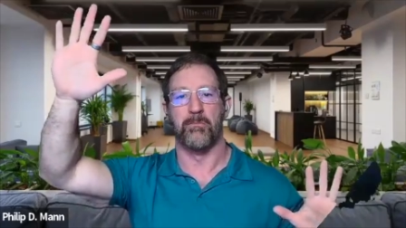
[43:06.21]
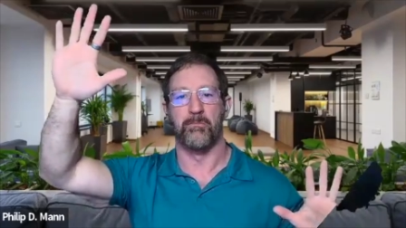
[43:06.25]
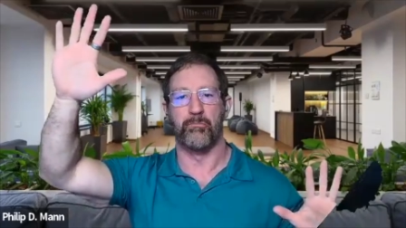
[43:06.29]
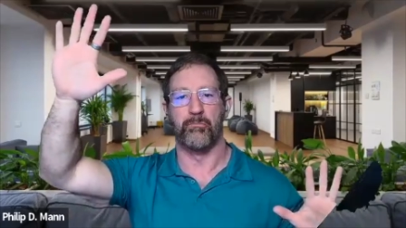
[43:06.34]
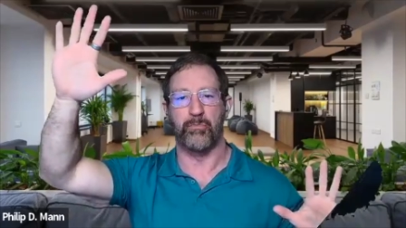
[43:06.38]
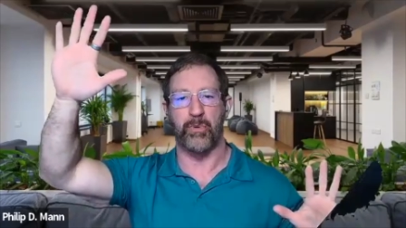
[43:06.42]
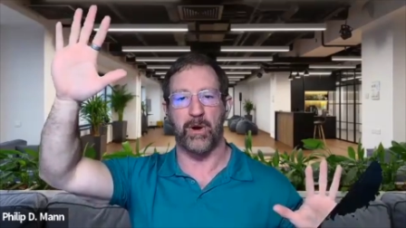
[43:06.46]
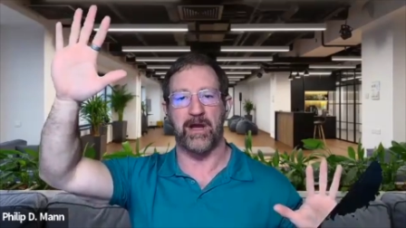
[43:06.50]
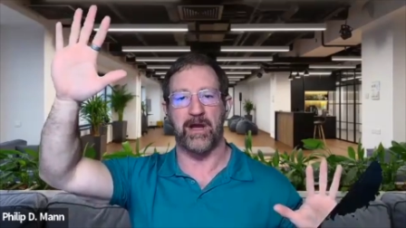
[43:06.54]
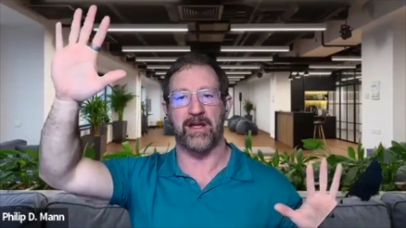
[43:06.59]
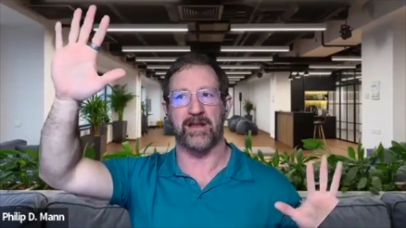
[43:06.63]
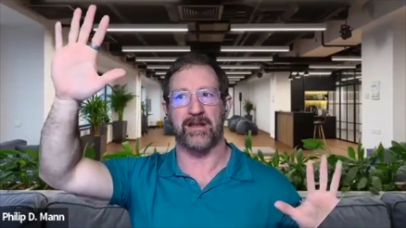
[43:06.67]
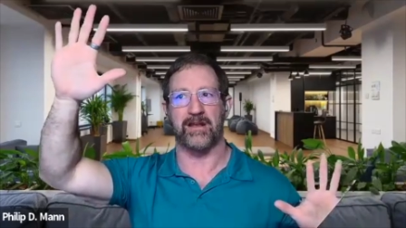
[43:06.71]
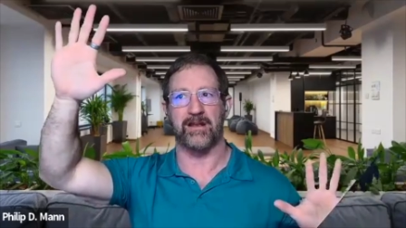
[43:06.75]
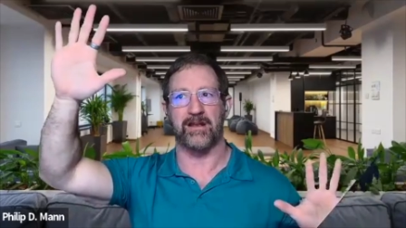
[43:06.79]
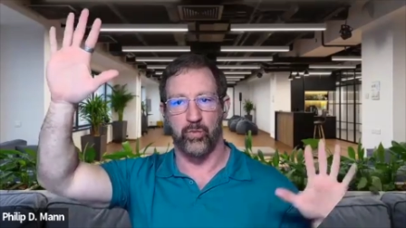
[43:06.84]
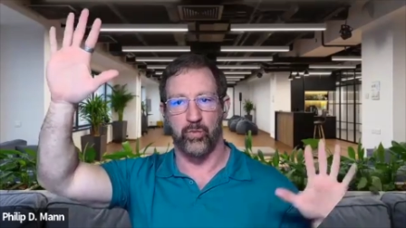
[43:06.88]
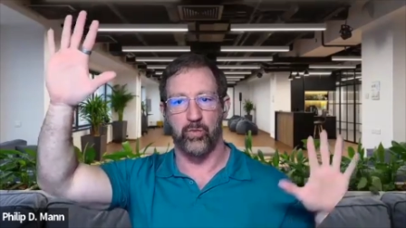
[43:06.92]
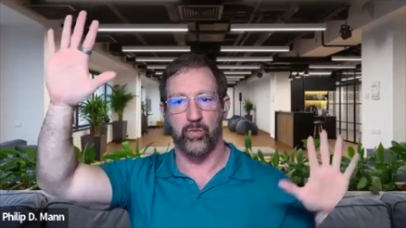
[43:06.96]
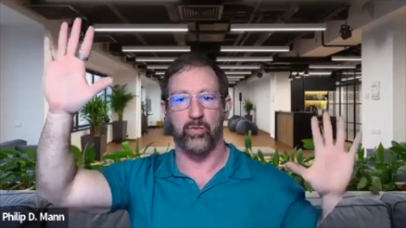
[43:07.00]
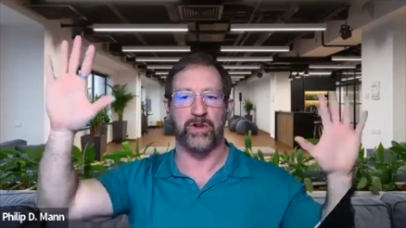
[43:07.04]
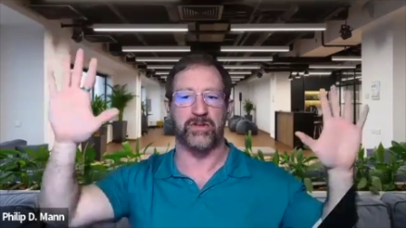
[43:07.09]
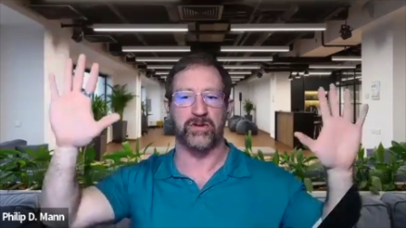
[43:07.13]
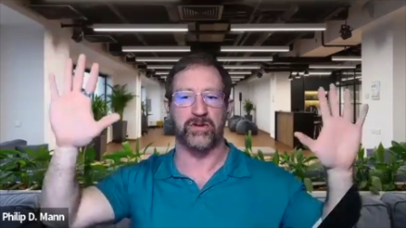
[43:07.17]
But
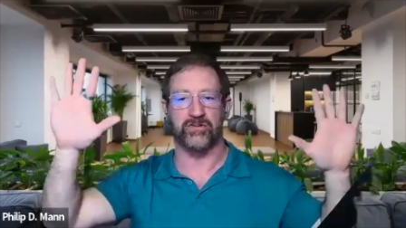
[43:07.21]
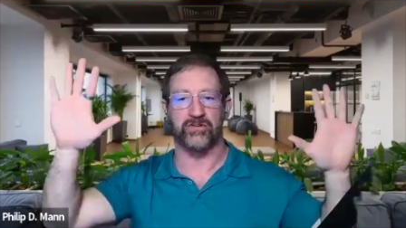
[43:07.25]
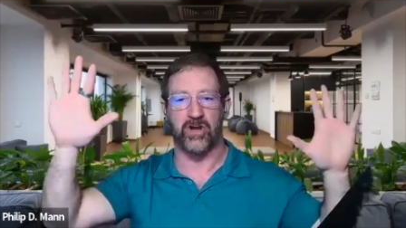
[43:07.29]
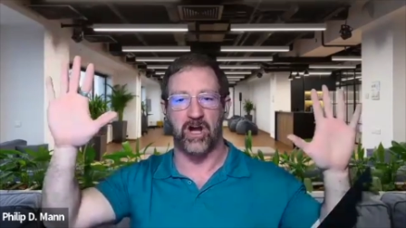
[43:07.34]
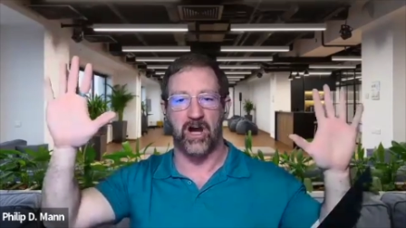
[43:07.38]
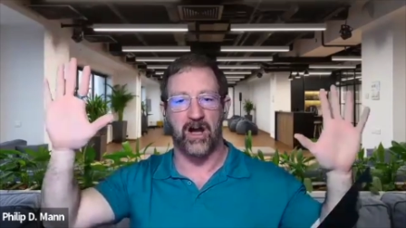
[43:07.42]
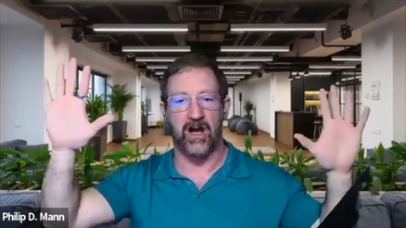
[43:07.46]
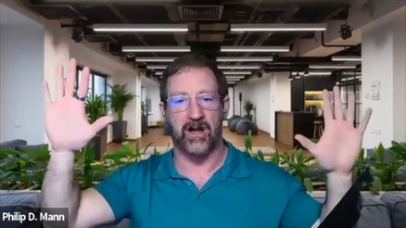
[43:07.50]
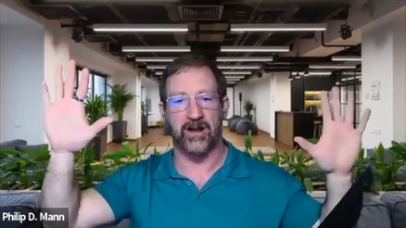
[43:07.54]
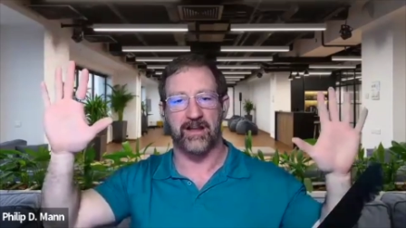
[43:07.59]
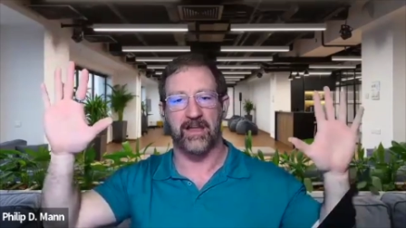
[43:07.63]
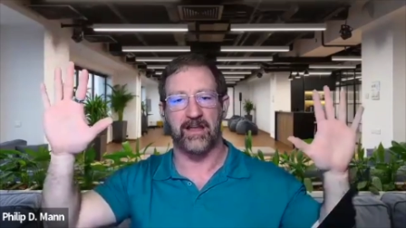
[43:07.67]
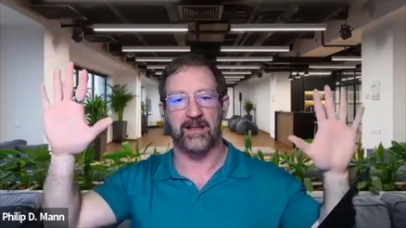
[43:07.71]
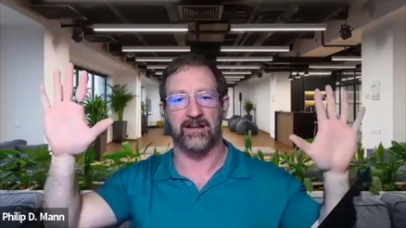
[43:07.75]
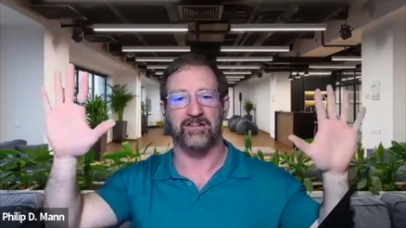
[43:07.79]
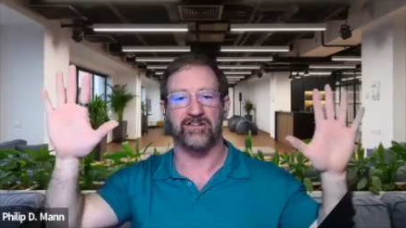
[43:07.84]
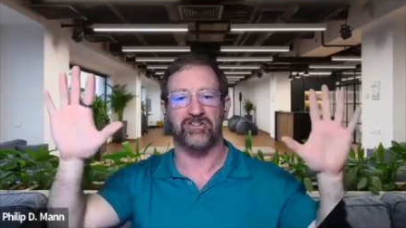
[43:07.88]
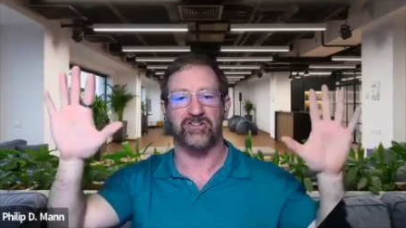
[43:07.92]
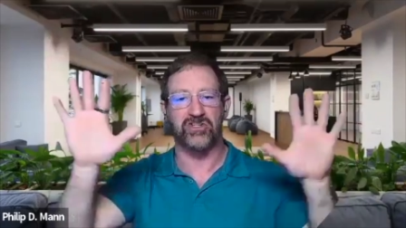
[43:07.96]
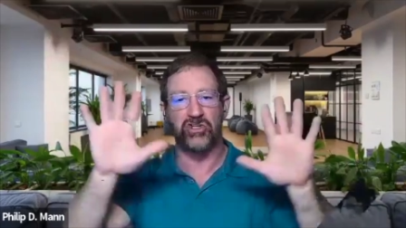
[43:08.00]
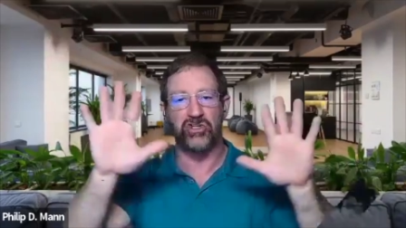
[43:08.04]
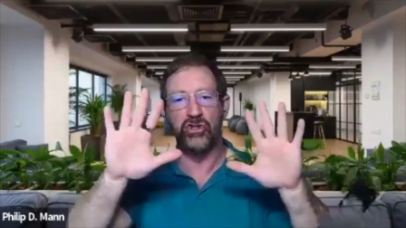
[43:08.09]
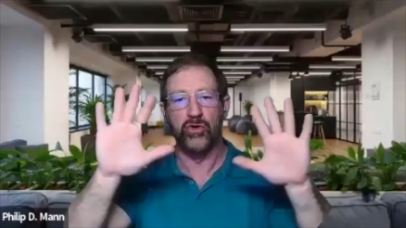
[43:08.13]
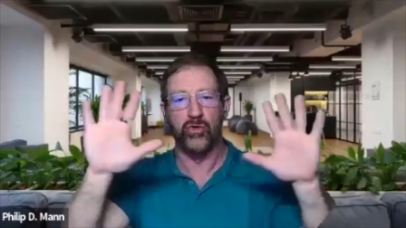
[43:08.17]
when you're talking
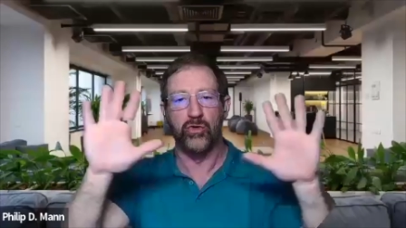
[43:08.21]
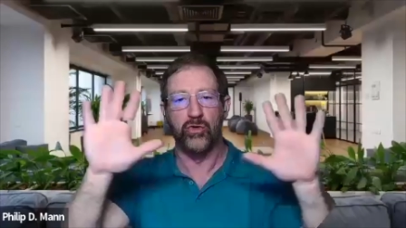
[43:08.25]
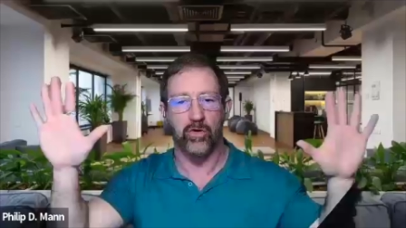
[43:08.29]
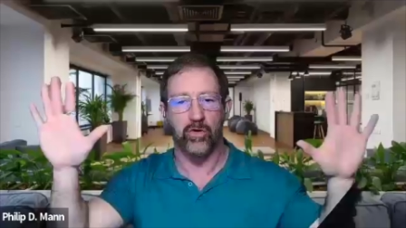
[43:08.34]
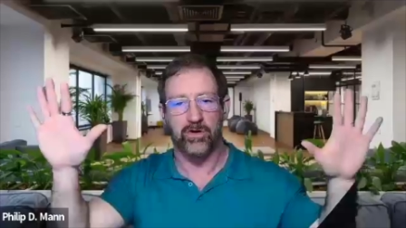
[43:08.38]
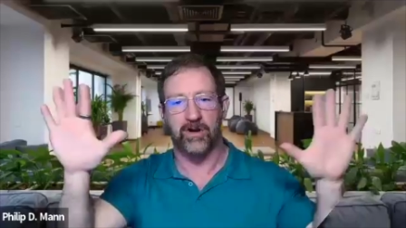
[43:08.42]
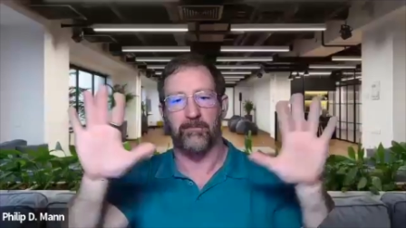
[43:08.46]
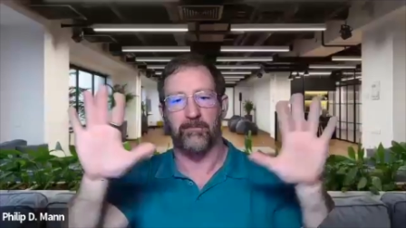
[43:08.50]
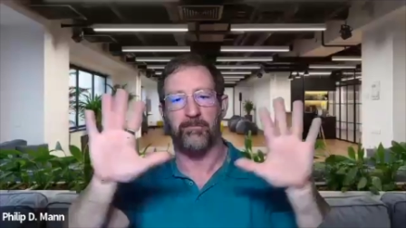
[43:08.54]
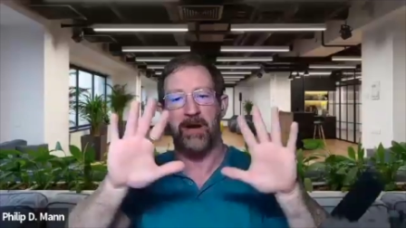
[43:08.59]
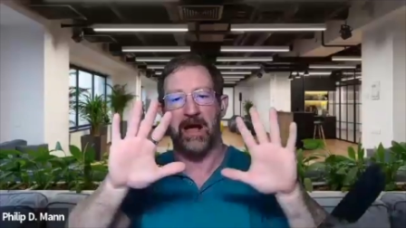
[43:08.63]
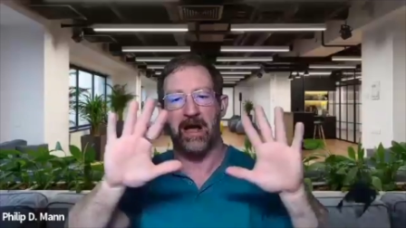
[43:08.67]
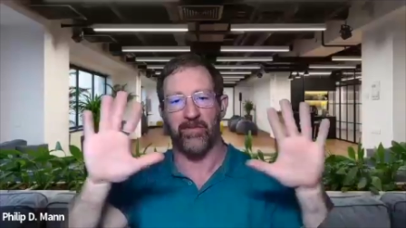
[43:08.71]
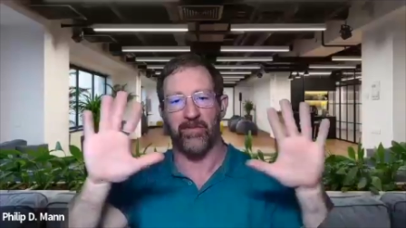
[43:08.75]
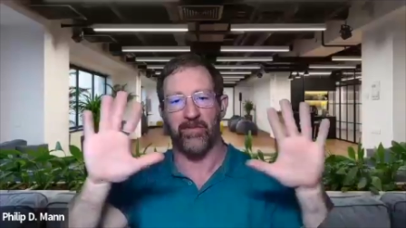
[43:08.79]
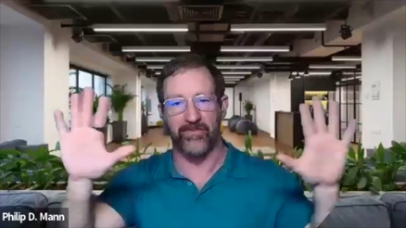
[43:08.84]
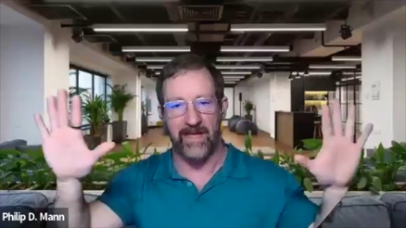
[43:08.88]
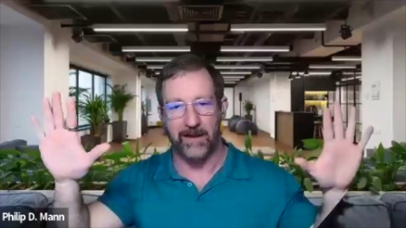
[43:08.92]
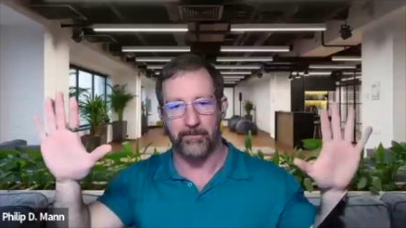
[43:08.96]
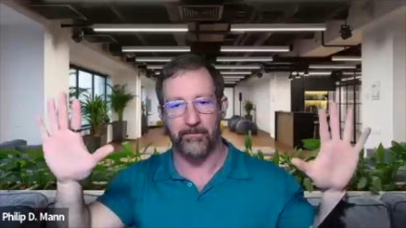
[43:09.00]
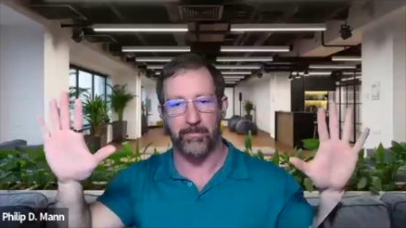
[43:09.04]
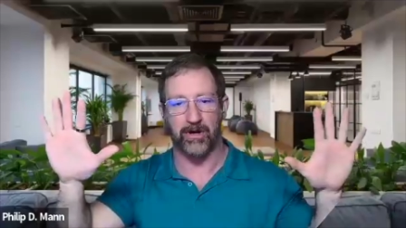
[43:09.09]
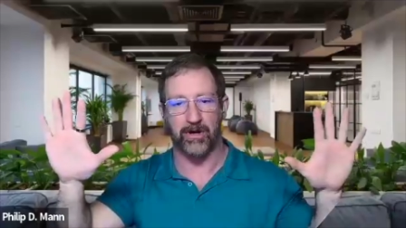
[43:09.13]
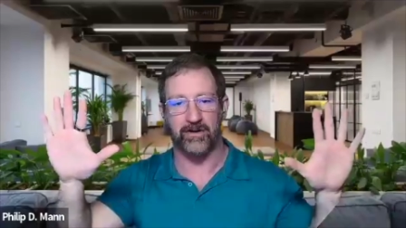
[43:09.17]
to or about
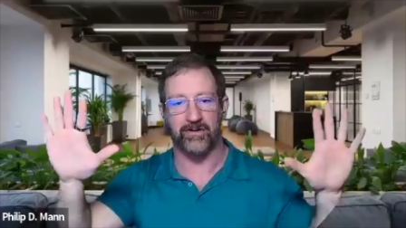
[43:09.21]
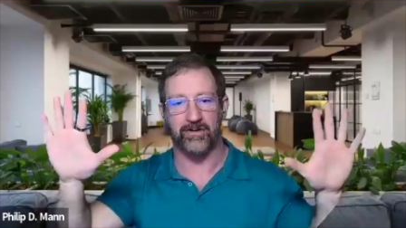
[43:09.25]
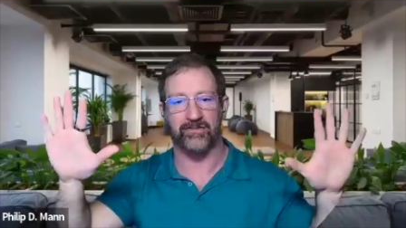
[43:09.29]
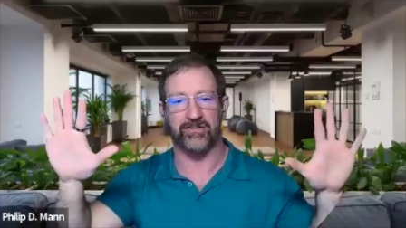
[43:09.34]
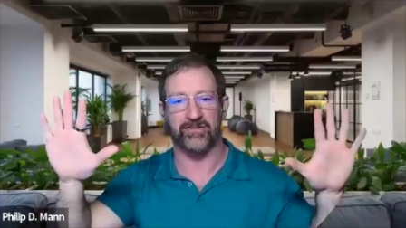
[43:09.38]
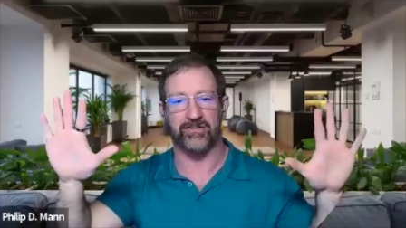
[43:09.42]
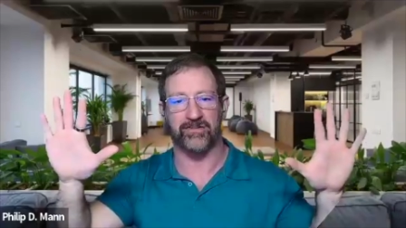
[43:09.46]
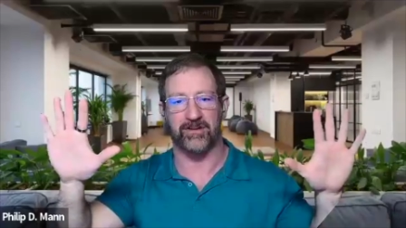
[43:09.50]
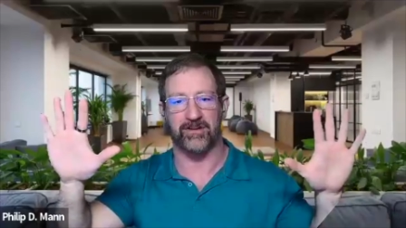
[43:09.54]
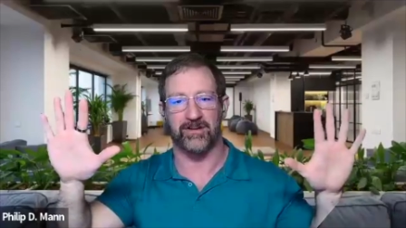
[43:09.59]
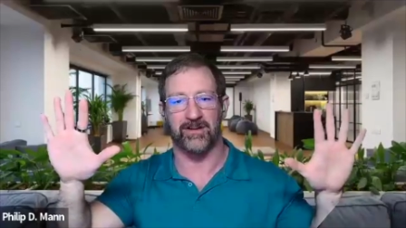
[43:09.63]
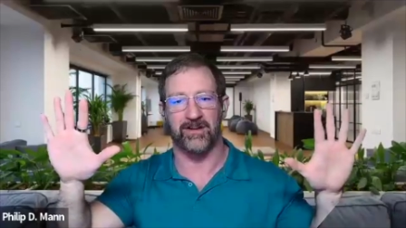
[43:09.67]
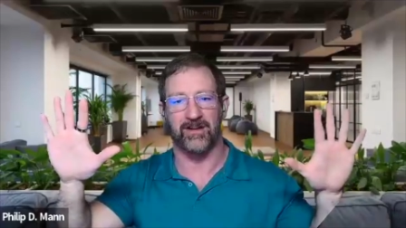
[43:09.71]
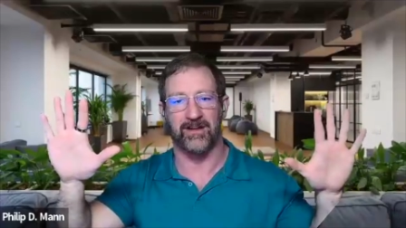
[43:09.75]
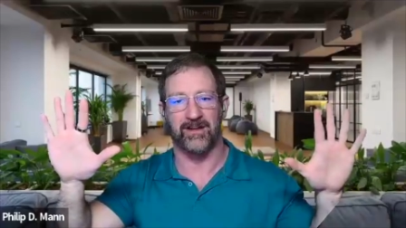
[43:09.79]
that person,